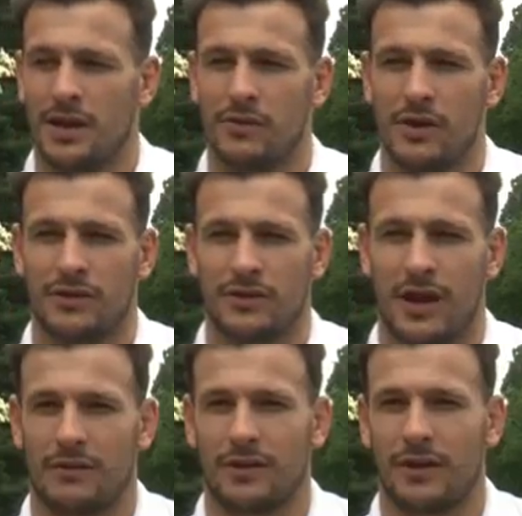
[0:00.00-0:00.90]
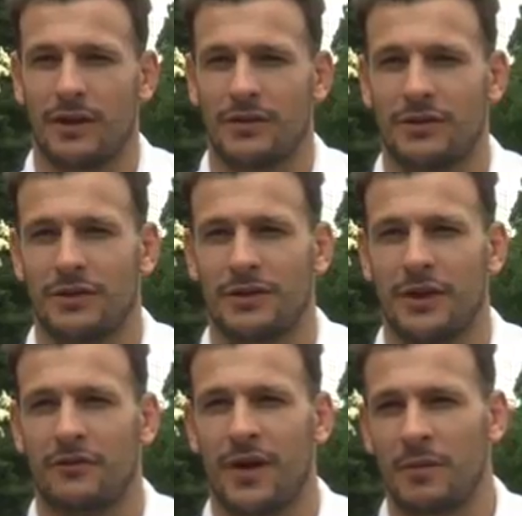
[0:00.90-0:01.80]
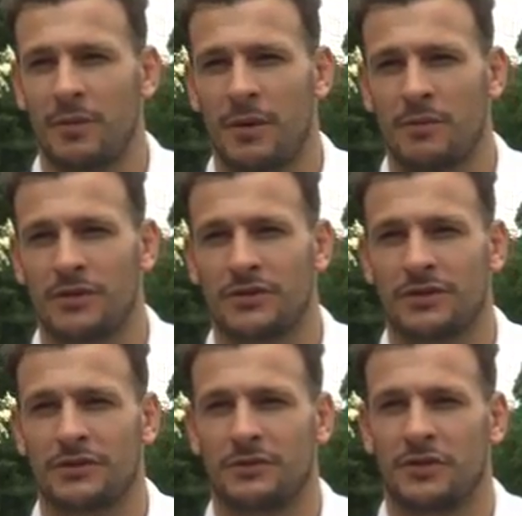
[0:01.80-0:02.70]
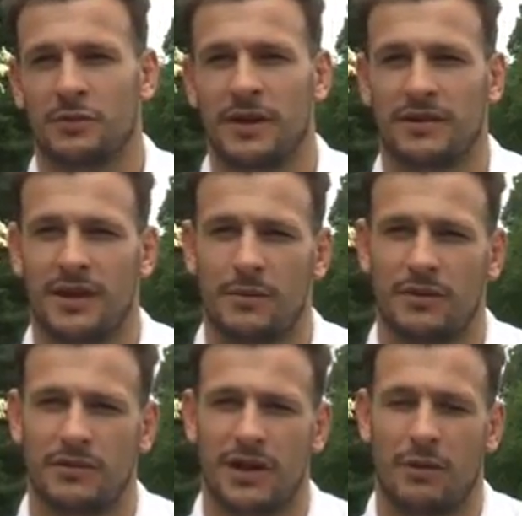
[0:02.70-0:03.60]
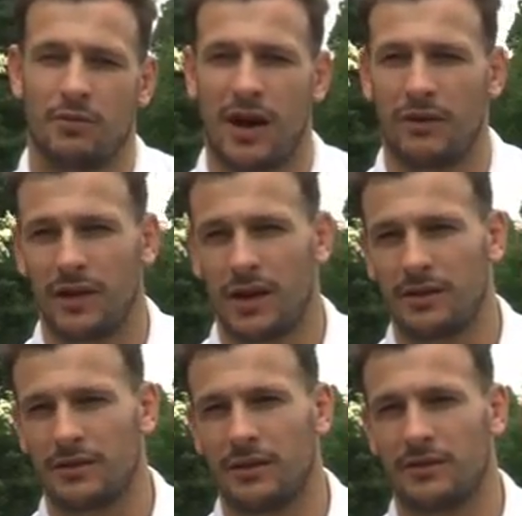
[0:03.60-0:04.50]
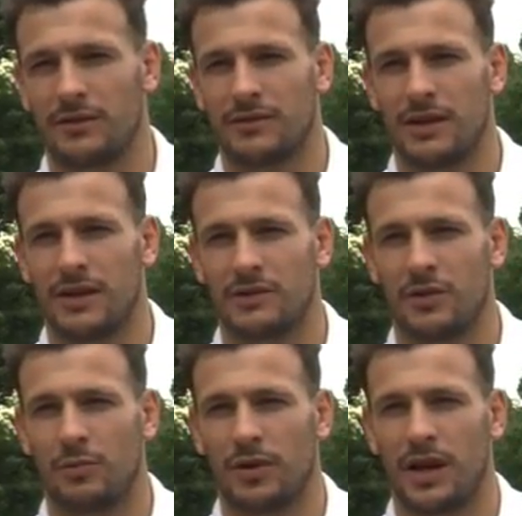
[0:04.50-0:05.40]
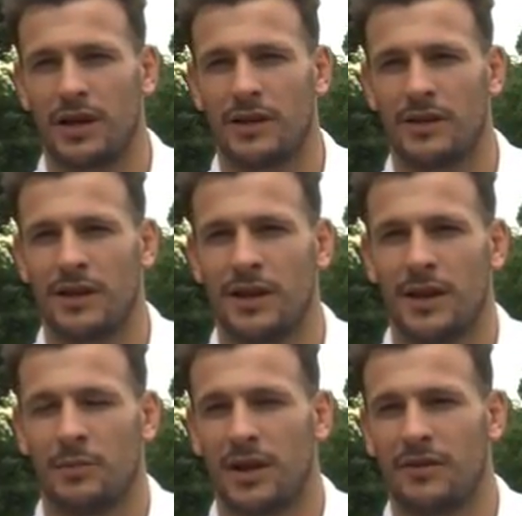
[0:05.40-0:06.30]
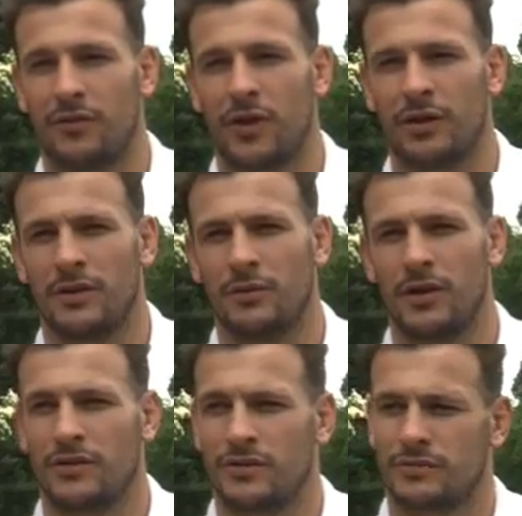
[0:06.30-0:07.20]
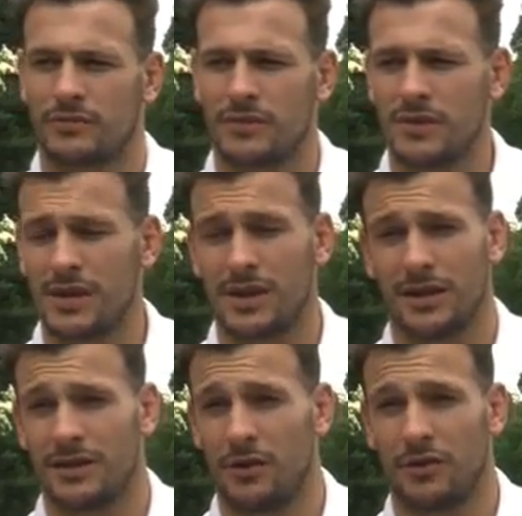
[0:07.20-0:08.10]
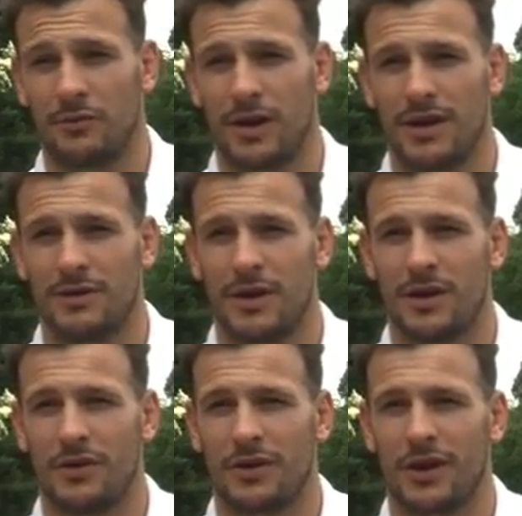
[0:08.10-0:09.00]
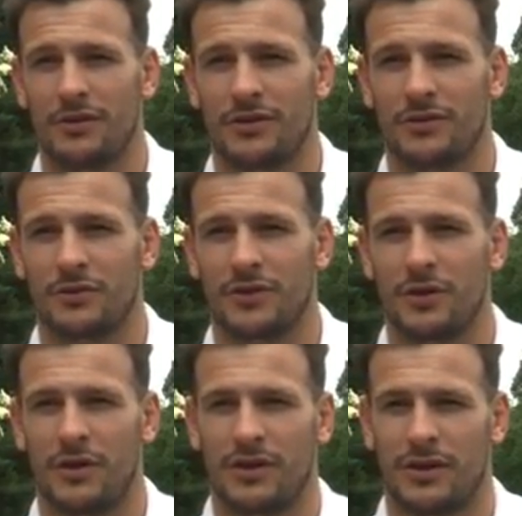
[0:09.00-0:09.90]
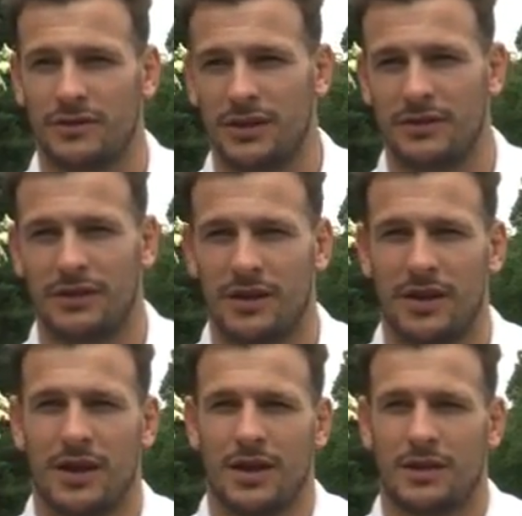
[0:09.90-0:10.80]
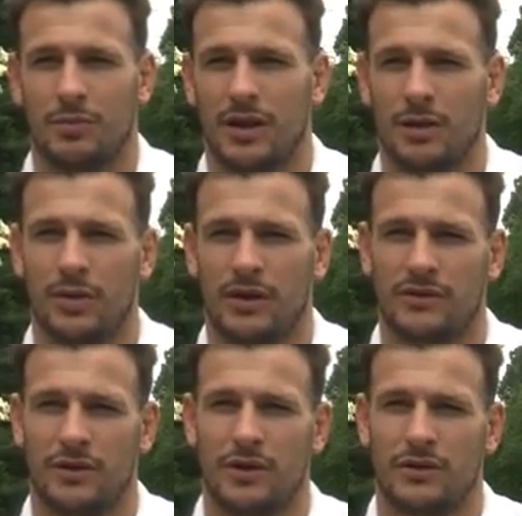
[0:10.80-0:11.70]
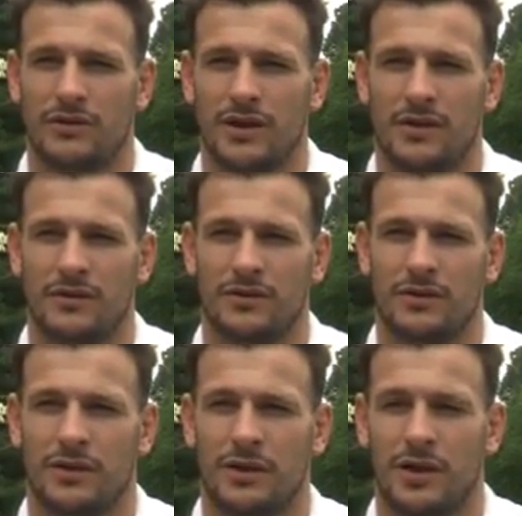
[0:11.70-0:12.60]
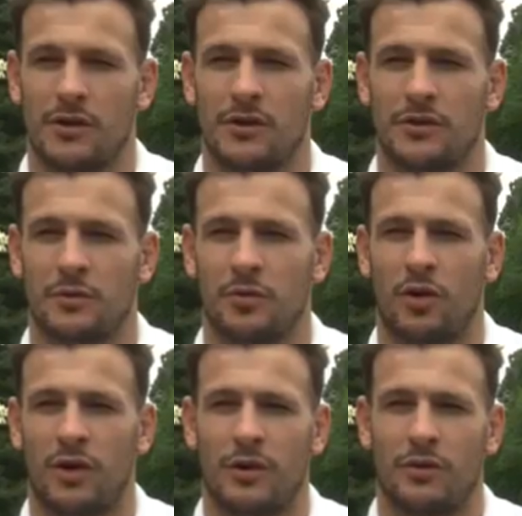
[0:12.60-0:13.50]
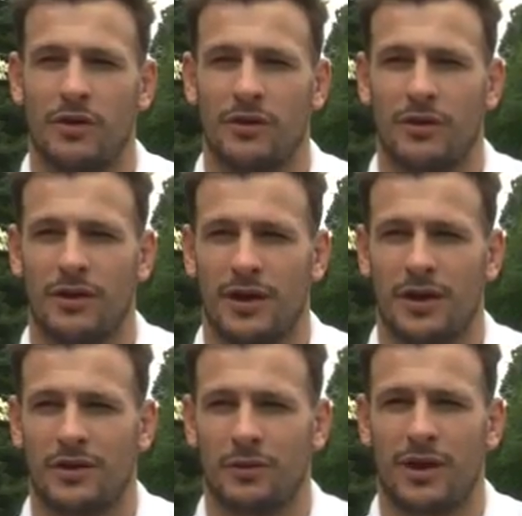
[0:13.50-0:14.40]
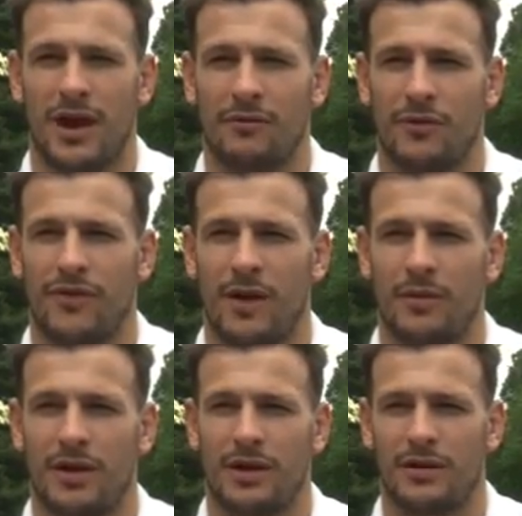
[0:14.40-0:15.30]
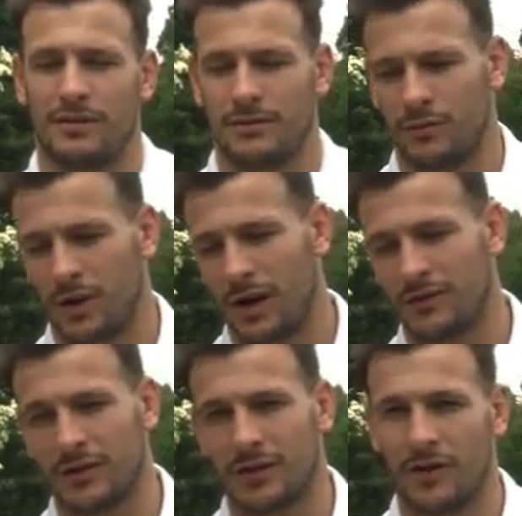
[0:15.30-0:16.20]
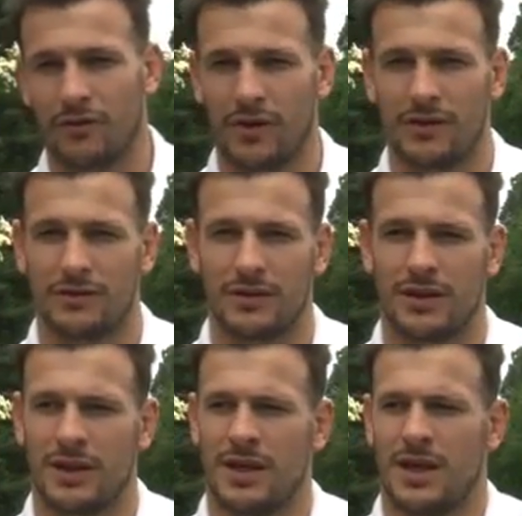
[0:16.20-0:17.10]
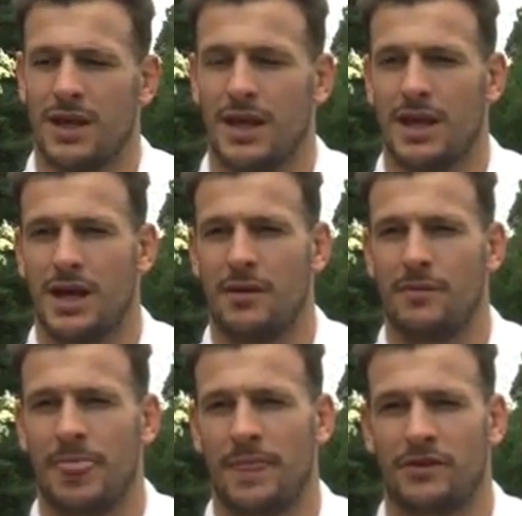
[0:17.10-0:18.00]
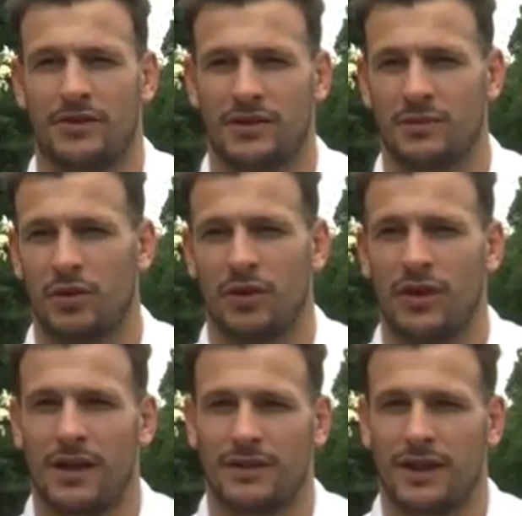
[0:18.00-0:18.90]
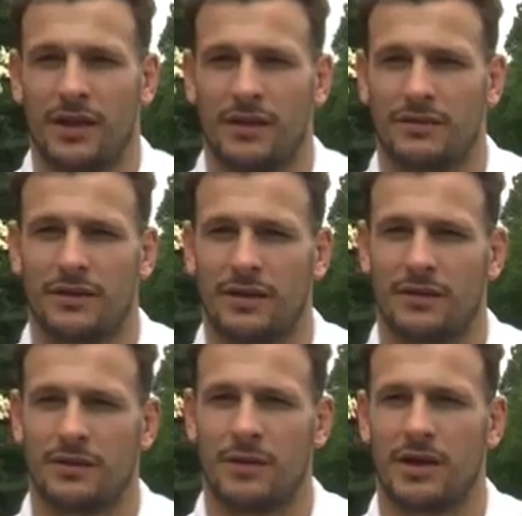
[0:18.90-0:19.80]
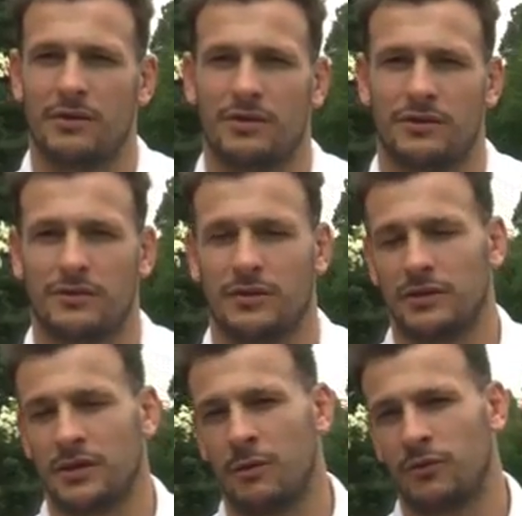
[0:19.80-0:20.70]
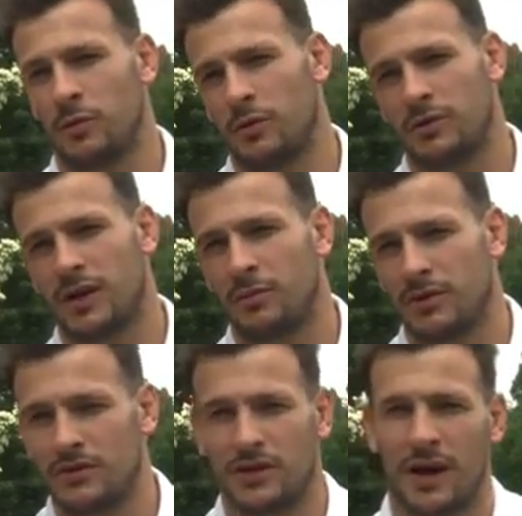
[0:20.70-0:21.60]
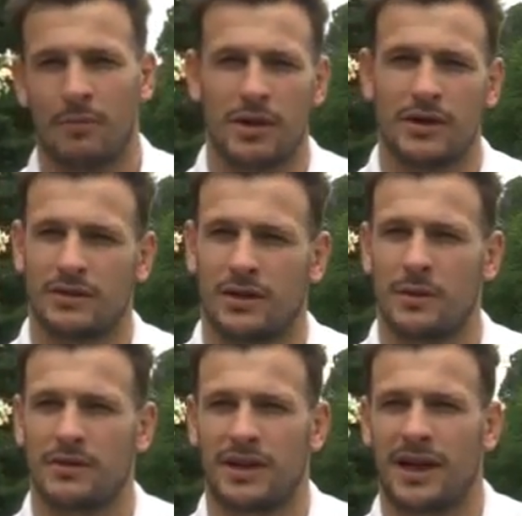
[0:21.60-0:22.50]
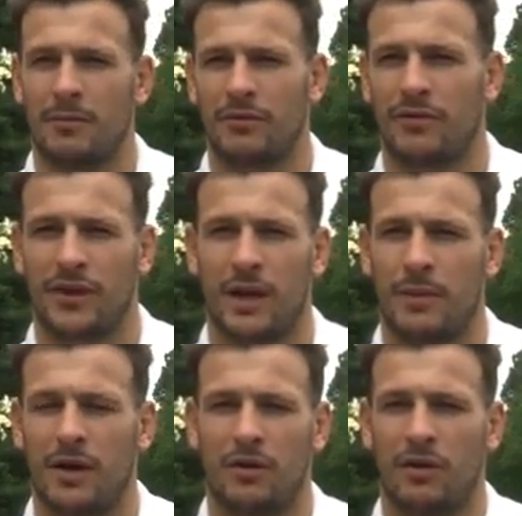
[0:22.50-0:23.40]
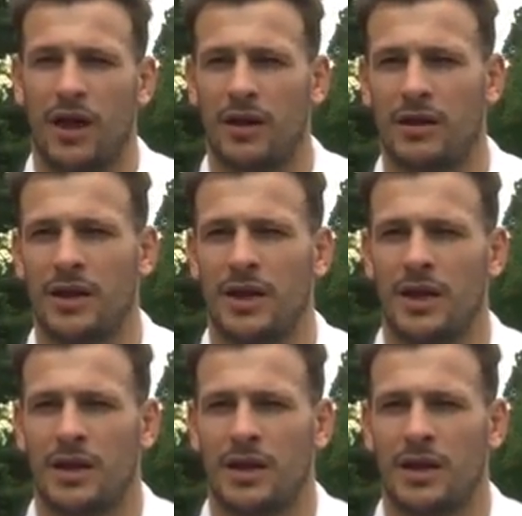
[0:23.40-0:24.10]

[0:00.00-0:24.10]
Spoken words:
he reaches out to, you know, family members to speak to them, to see how proud they are to see their son playing for England, which I don't think many other coaches would do. I think he sees the bigger picture. He understands, you know, the support network that we have with family and wives and girlfriends, and he tries to bring all that together to make you as comfortable and as happy as you can be to come into camp and forget about all that and